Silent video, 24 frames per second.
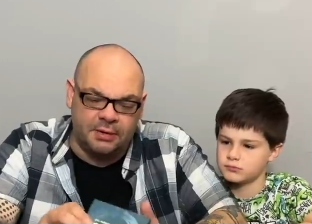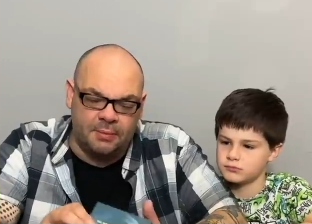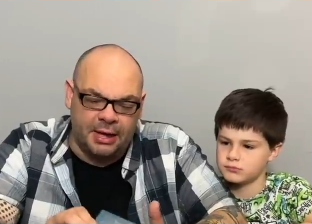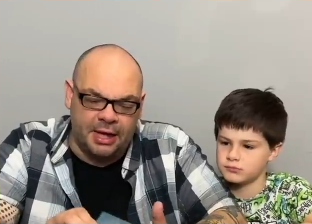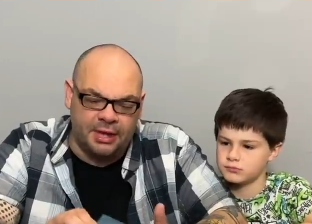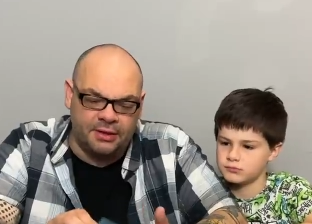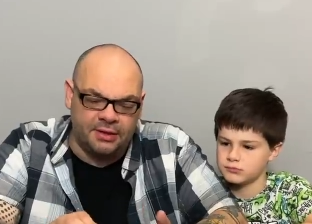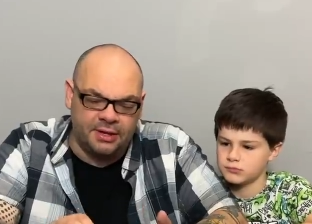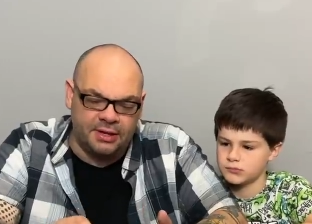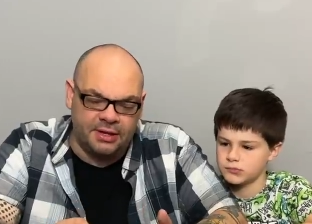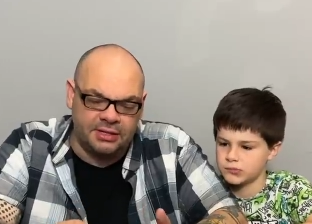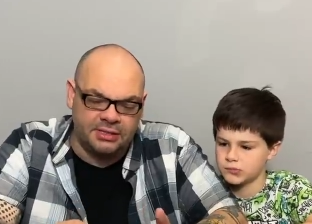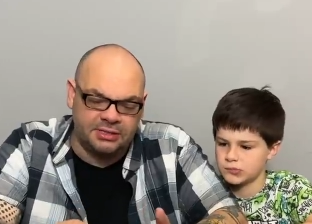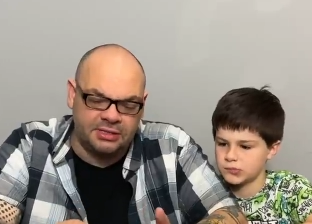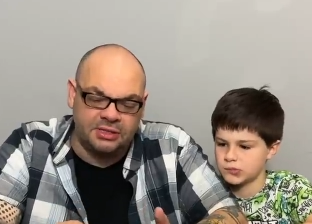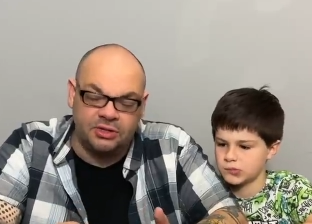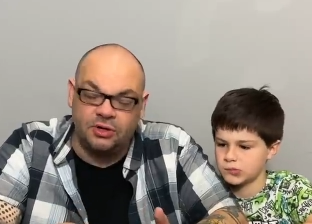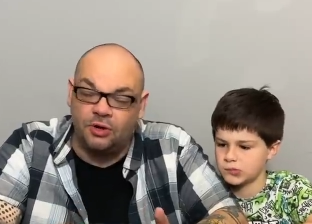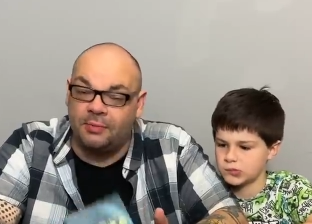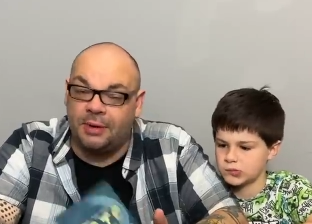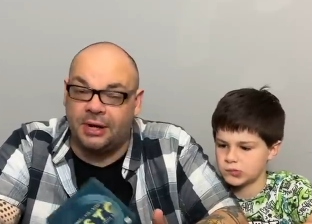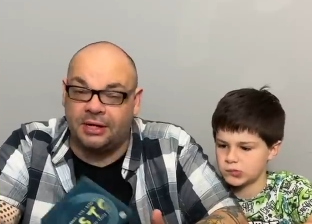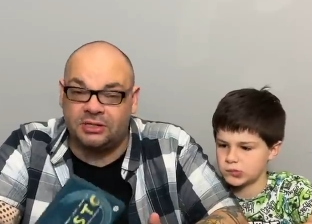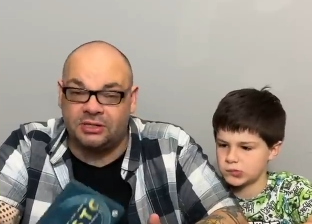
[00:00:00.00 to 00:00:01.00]
Speaker 1: about this, and
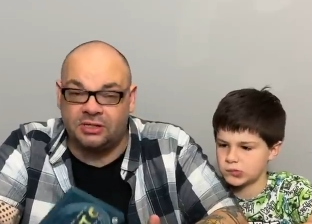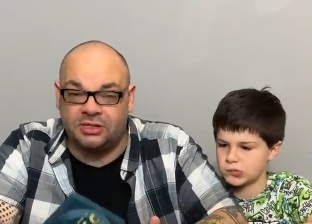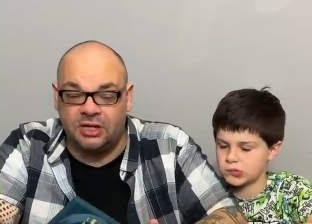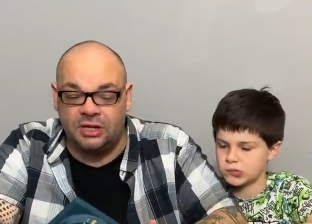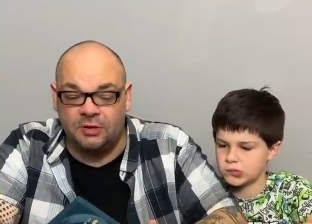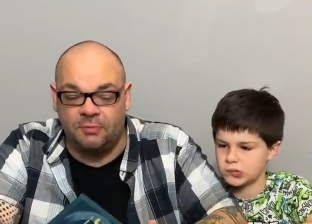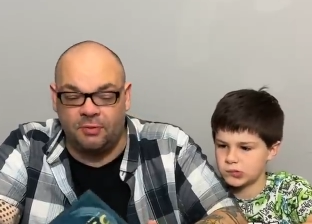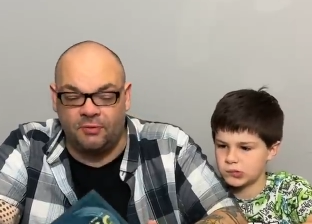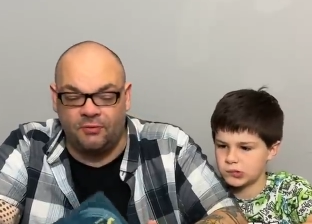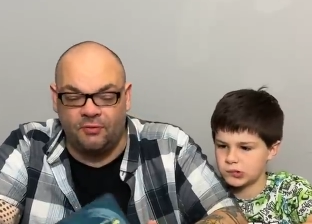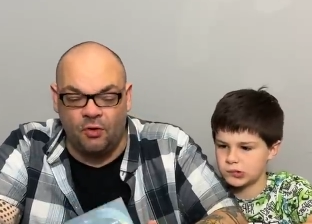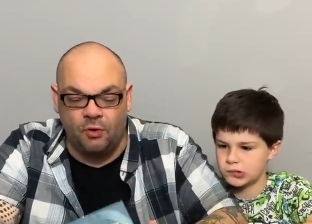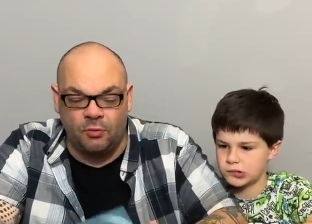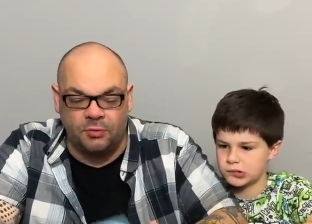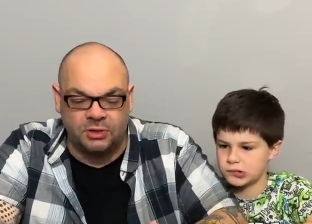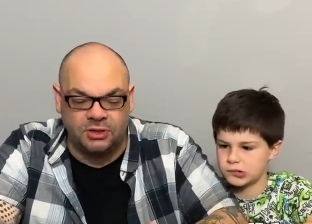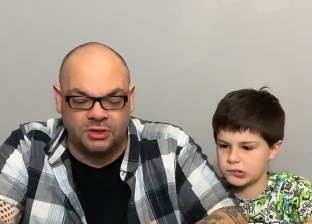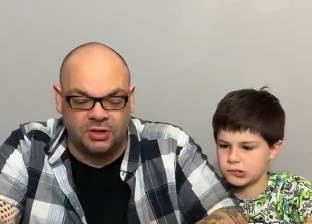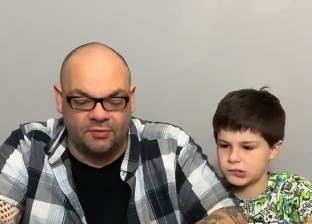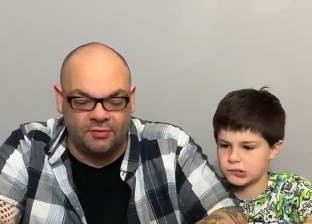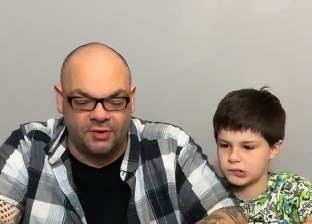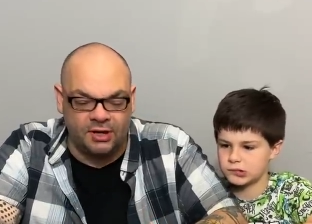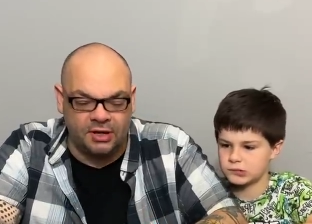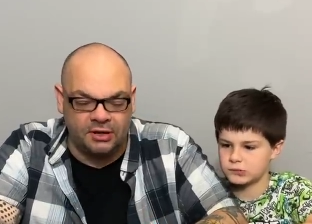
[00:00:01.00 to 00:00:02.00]
you're about to see a performance
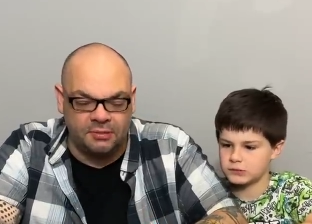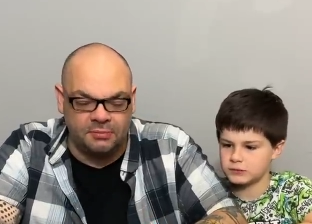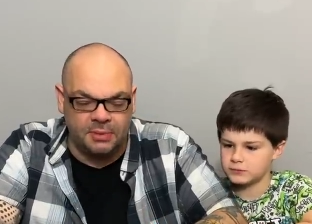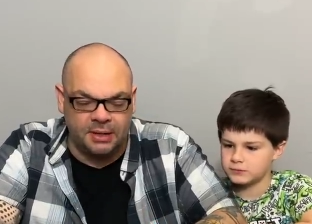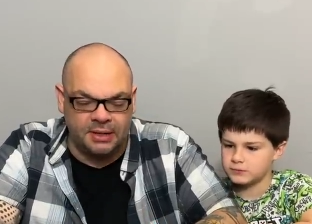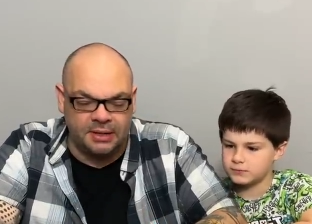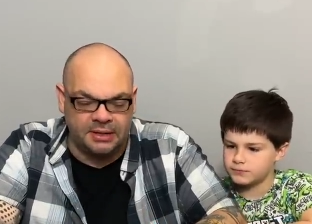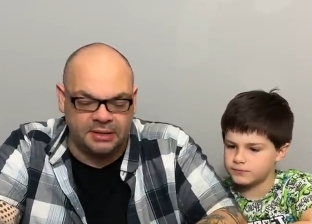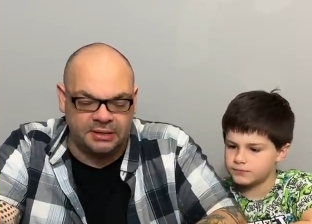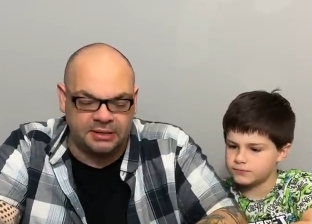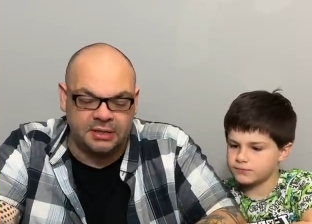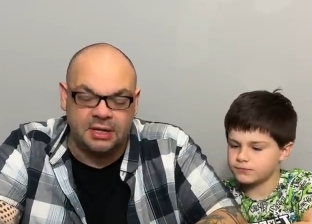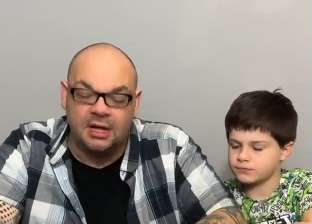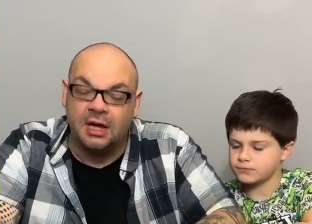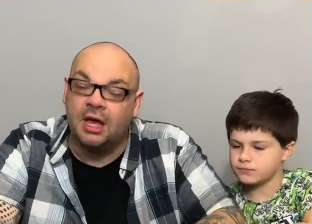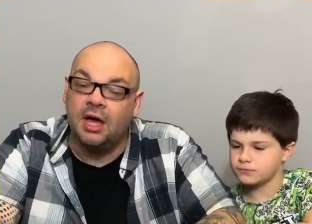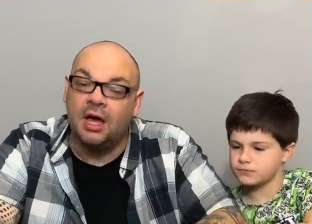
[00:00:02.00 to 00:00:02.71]
of it in a minute,